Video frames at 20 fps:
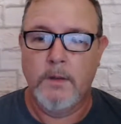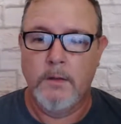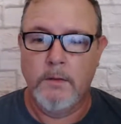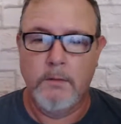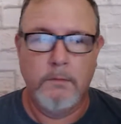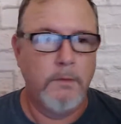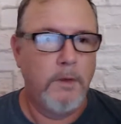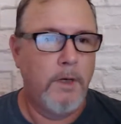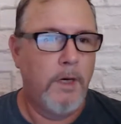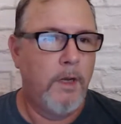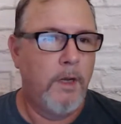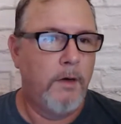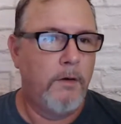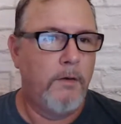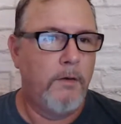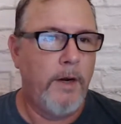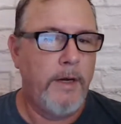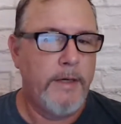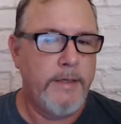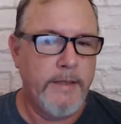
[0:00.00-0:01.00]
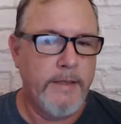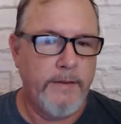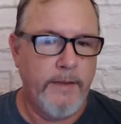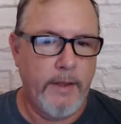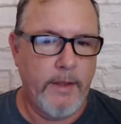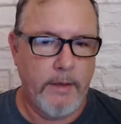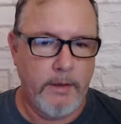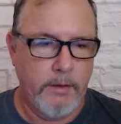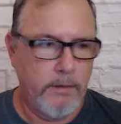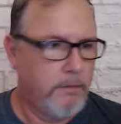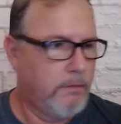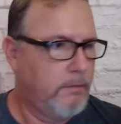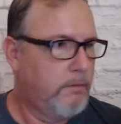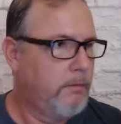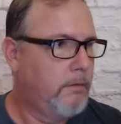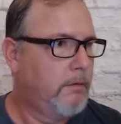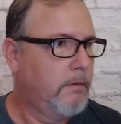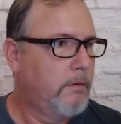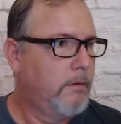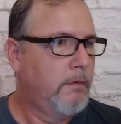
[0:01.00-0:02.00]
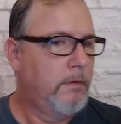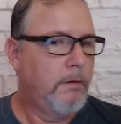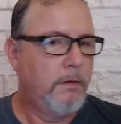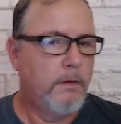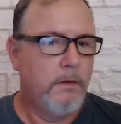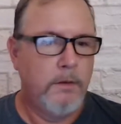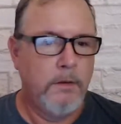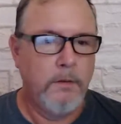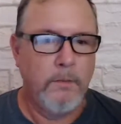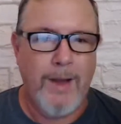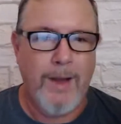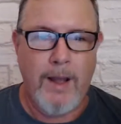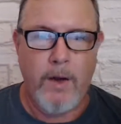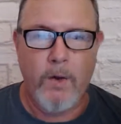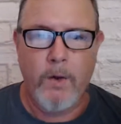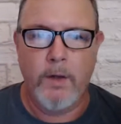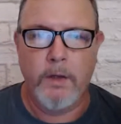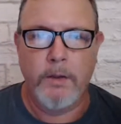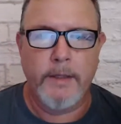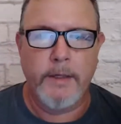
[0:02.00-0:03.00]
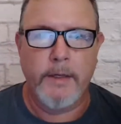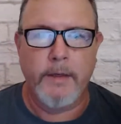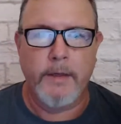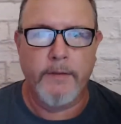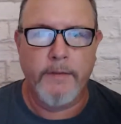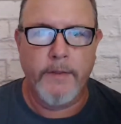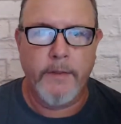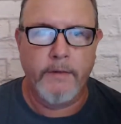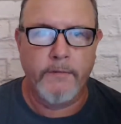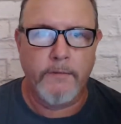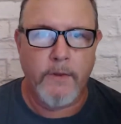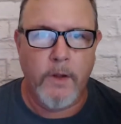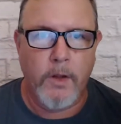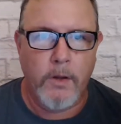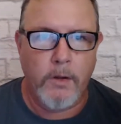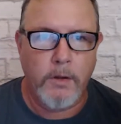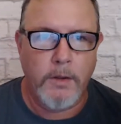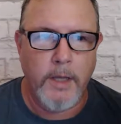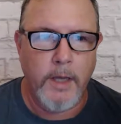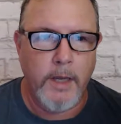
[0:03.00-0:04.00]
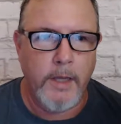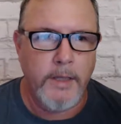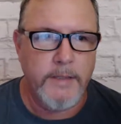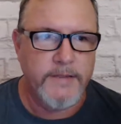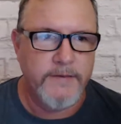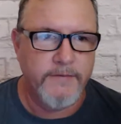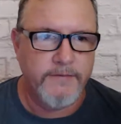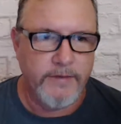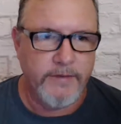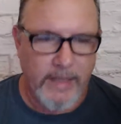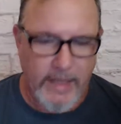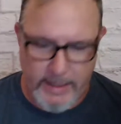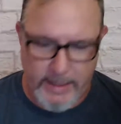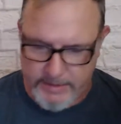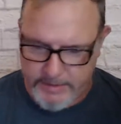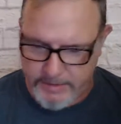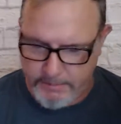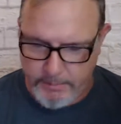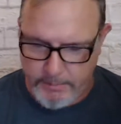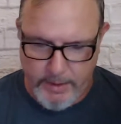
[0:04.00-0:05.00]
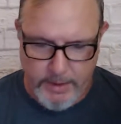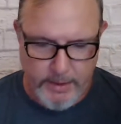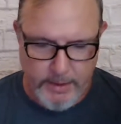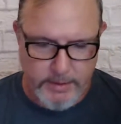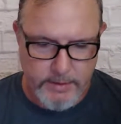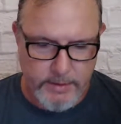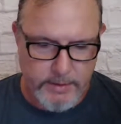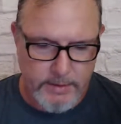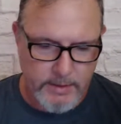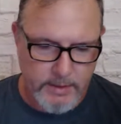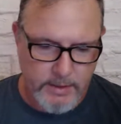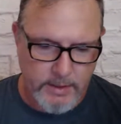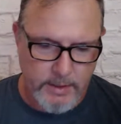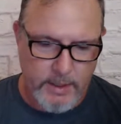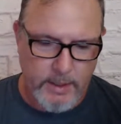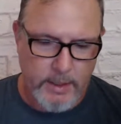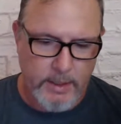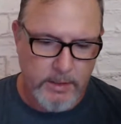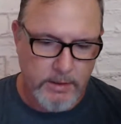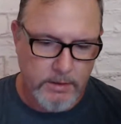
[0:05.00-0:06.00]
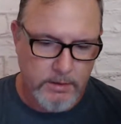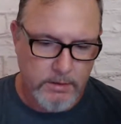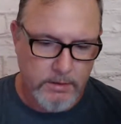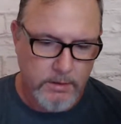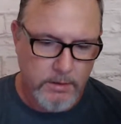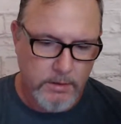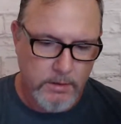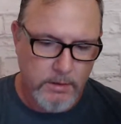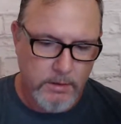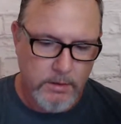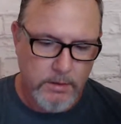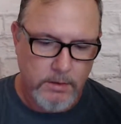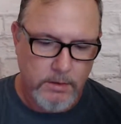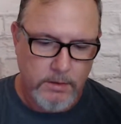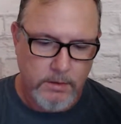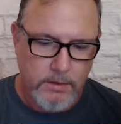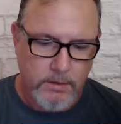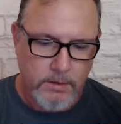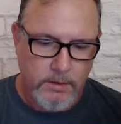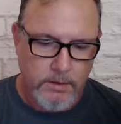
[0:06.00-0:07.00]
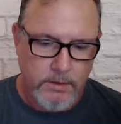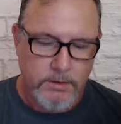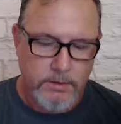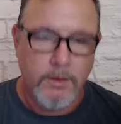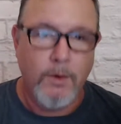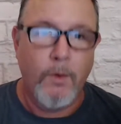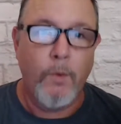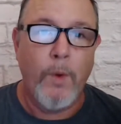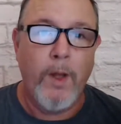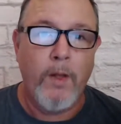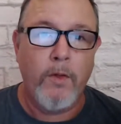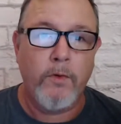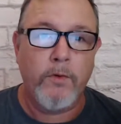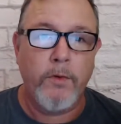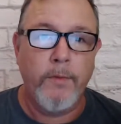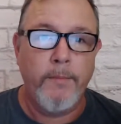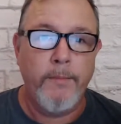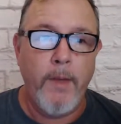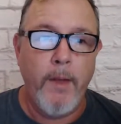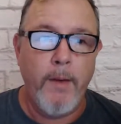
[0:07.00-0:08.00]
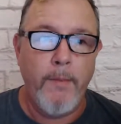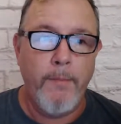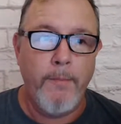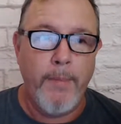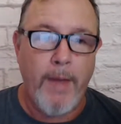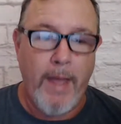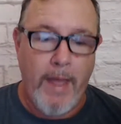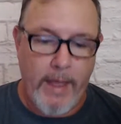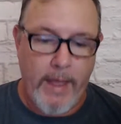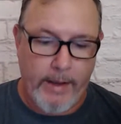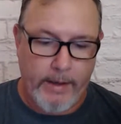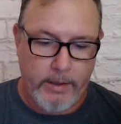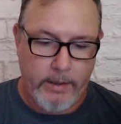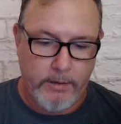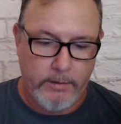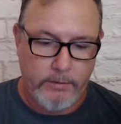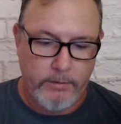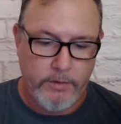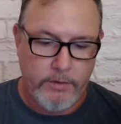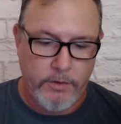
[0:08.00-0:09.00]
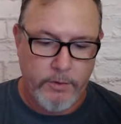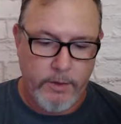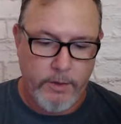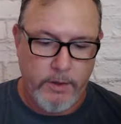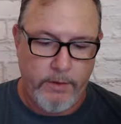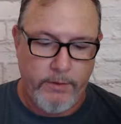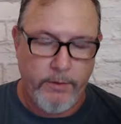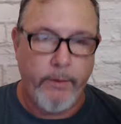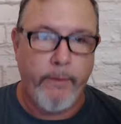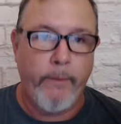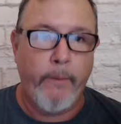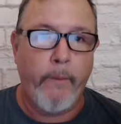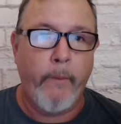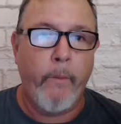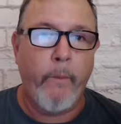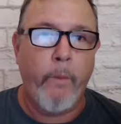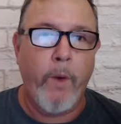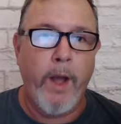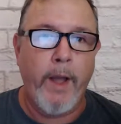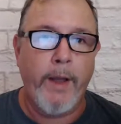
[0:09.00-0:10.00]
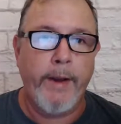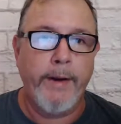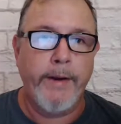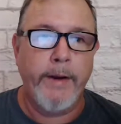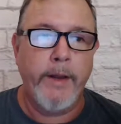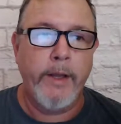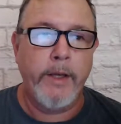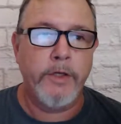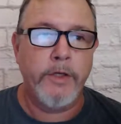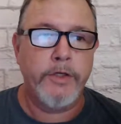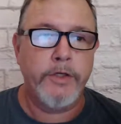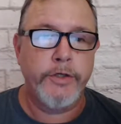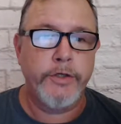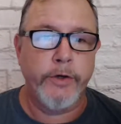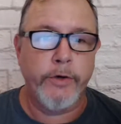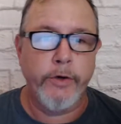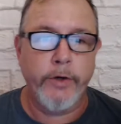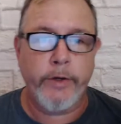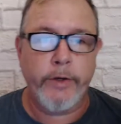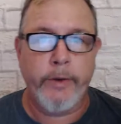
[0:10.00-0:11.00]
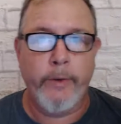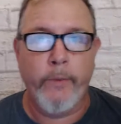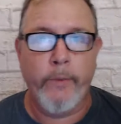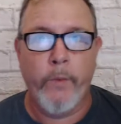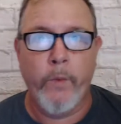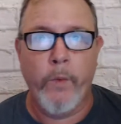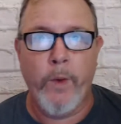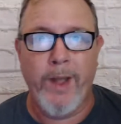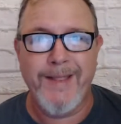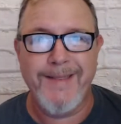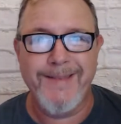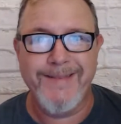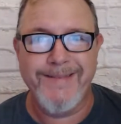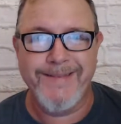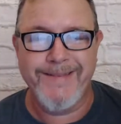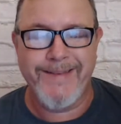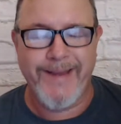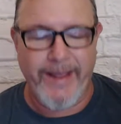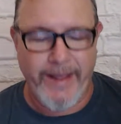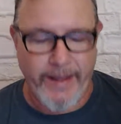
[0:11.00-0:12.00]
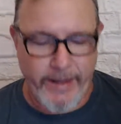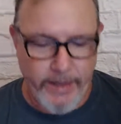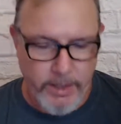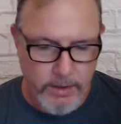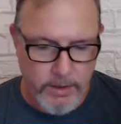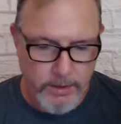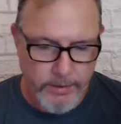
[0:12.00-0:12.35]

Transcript: Well, all righty then. Wow, doing things all kinds of last minute today. So, welcome back to another Wine Shark Wednesday